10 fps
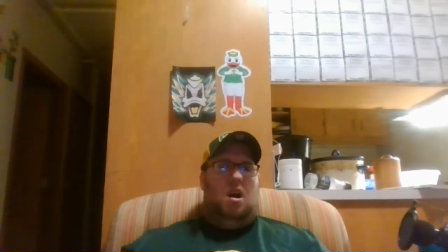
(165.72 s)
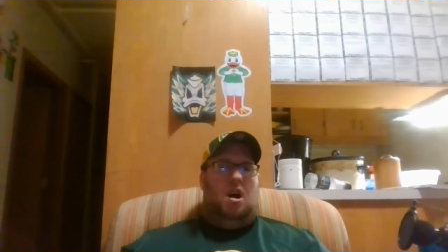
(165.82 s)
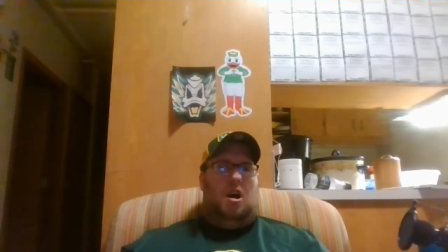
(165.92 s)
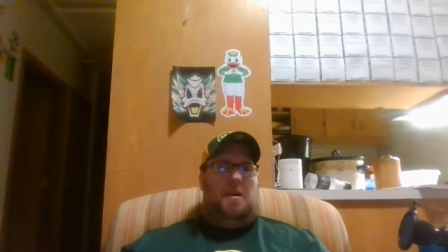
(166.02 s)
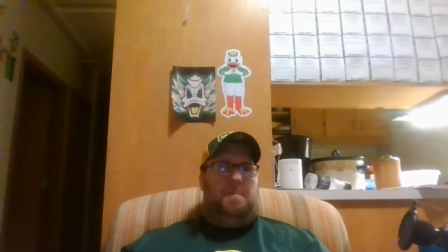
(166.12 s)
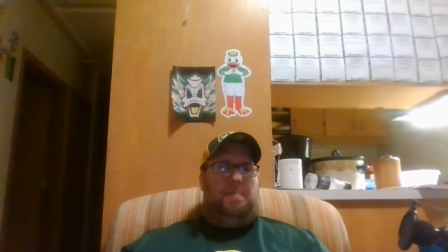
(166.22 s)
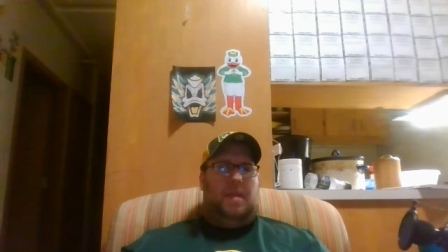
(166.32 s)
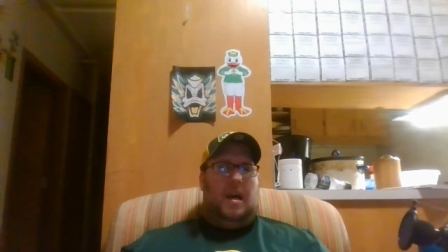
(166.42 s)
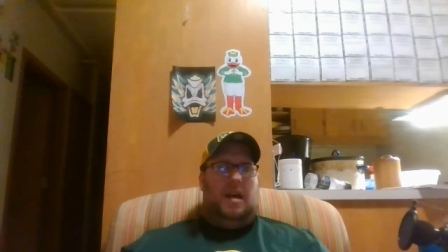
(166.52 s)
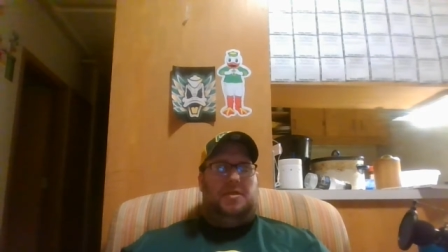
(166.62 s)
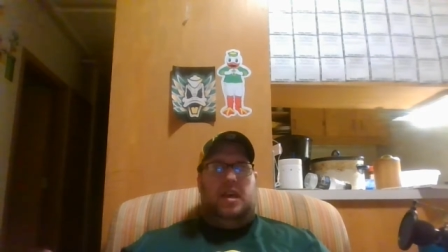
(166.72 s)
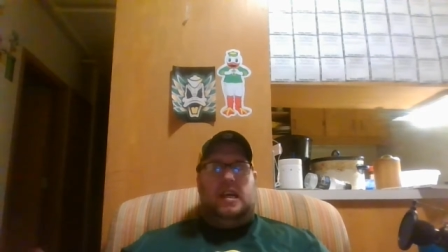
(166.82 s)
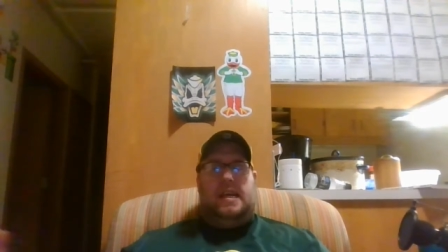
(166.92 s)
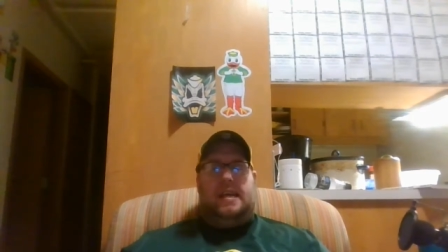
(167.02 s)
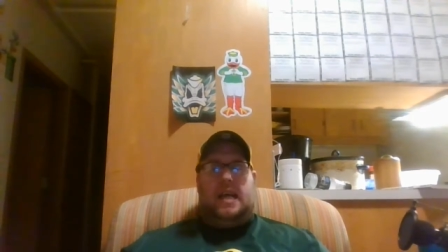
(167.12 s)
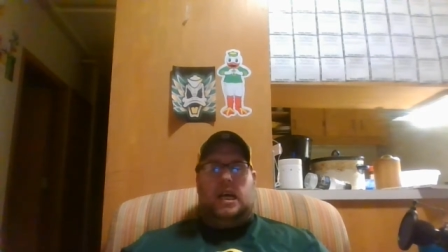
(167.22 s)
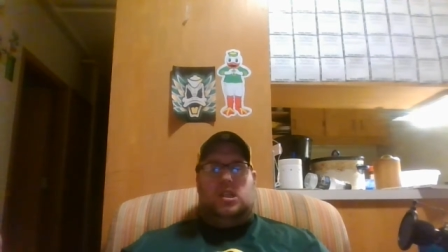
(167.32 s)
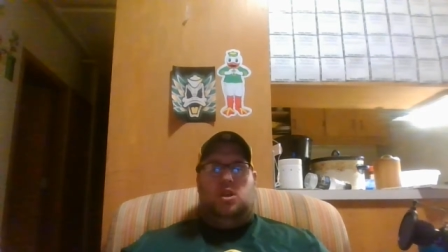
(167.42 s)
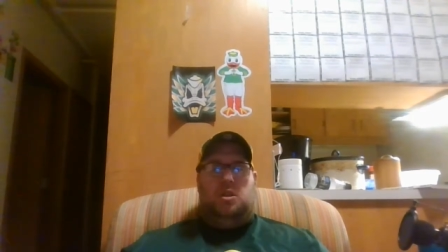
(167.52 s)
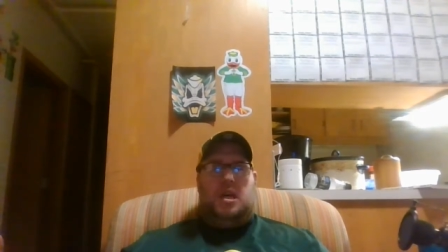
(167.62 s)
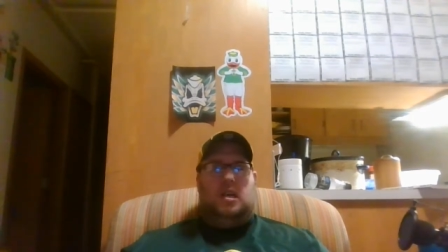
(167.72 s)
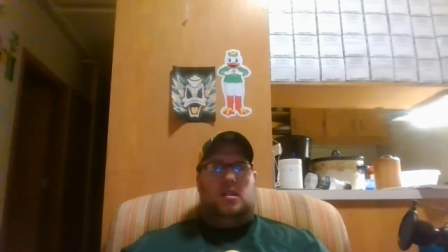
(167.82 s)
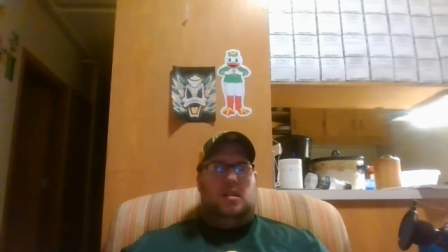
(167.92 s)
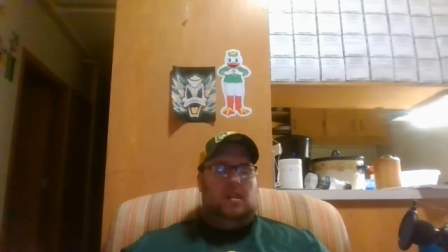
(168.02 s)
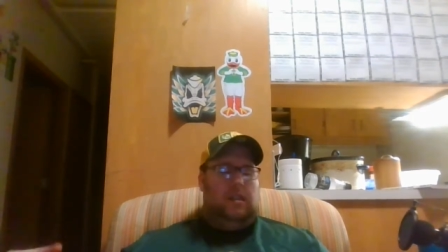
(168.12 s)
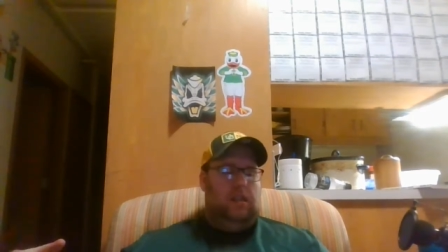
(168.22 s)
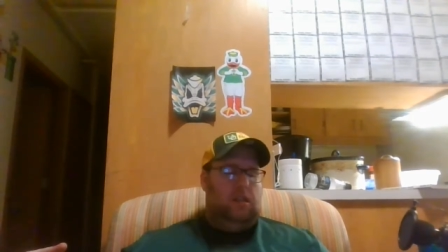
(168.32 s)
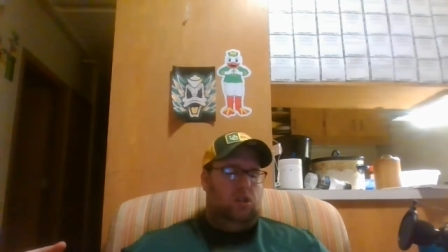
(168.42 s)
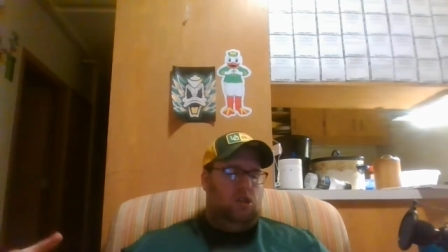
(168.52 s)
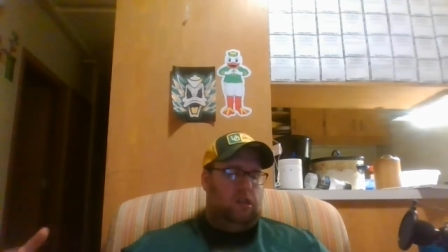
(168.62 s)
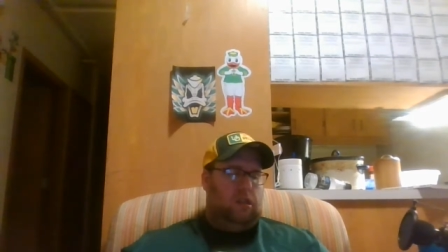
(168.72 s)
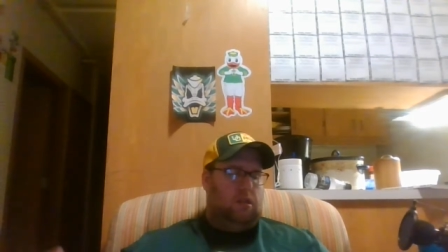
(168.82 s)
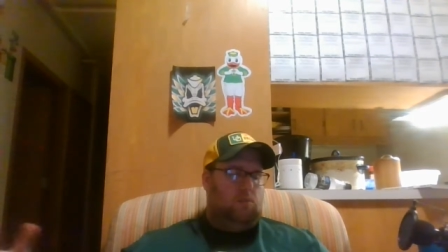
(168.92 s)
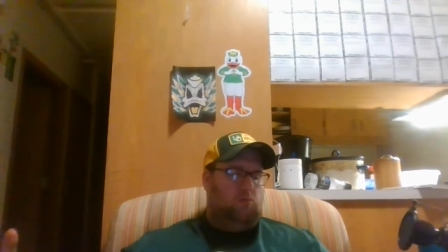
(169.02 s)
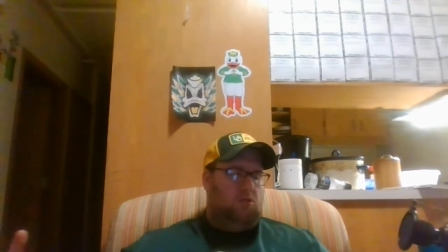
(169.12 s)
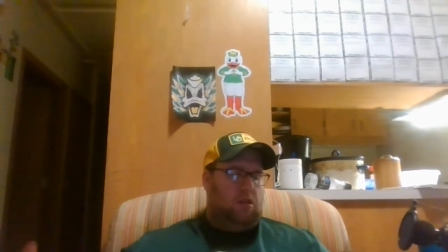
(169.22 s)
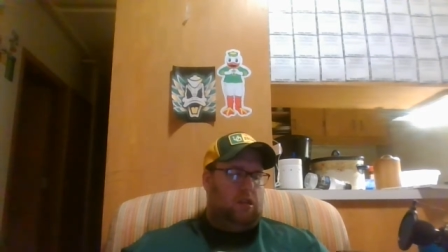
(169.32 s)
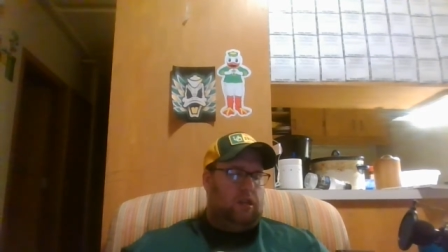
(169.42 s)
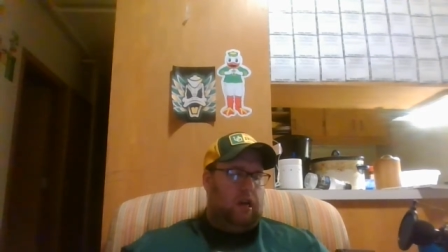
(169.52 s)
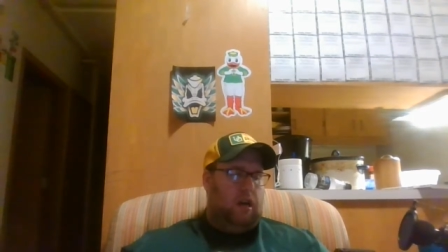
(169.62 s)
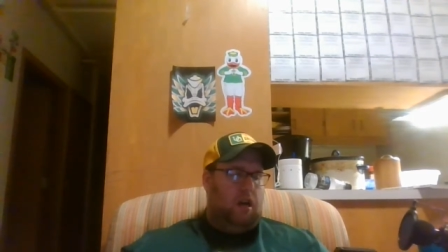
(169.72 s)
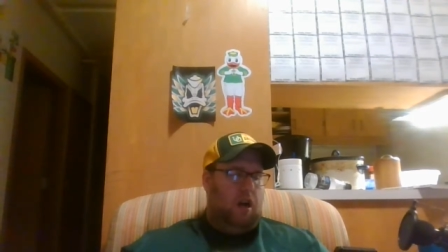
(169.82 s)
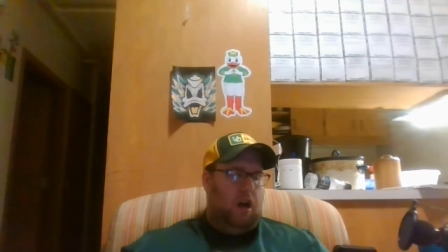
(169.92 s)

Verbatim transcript: Um, I think he got 2,000 and he just broke that.